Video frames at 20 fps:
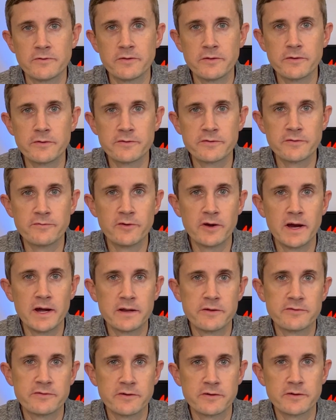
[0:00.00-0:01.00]
there's a variety
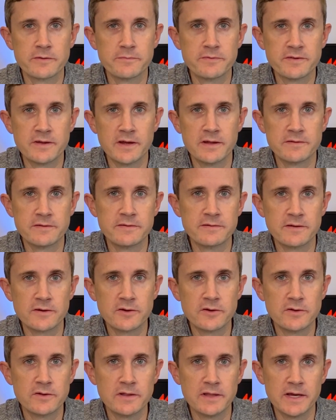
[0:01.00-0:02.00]
of circumstances that
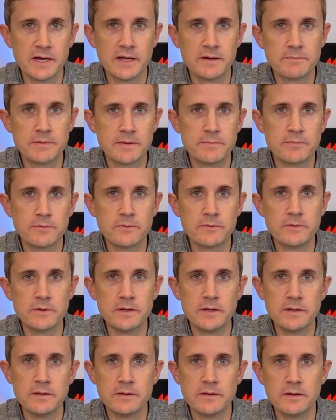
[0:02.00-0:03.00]
could land people
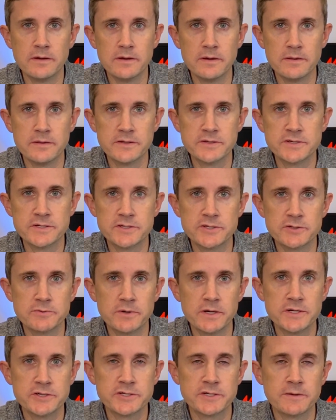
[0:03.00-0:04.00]
in this
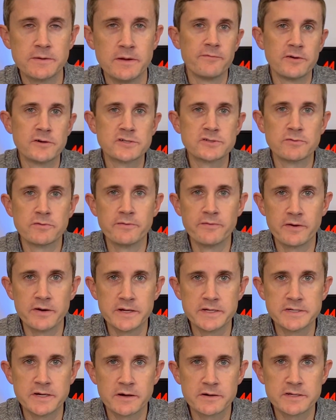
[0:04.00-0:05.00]
situation. First one we've
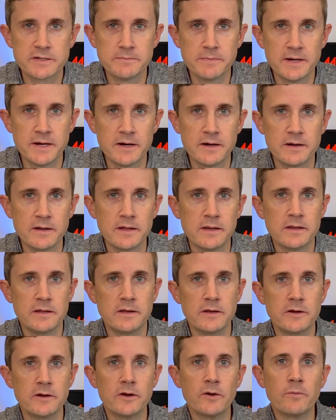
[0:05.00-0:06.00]
already talked about, in a
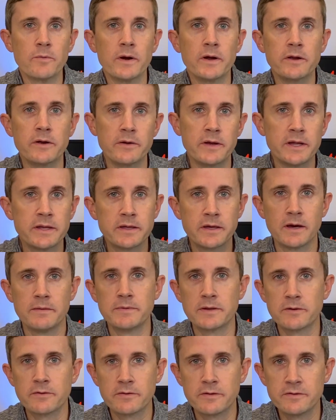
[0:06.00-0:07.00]
year where your income
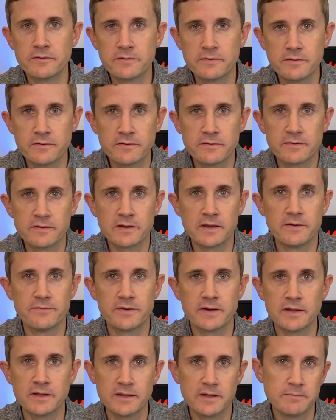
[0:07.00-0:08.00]
increases
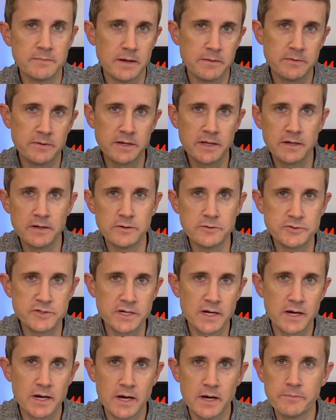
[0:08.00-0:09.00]
significantly, maybe you get a new
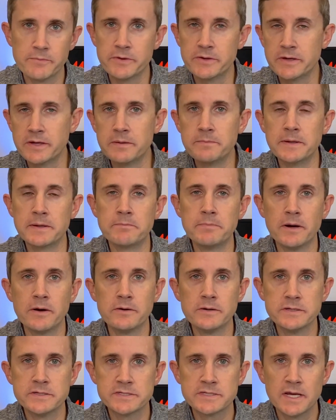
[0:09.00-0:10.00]
job or you get a big
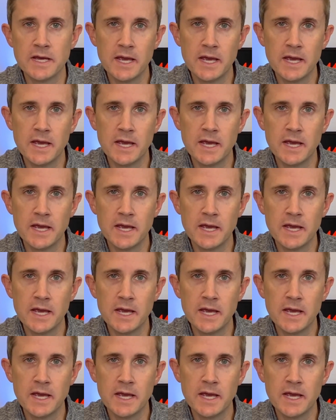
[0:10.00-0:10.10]
bonus,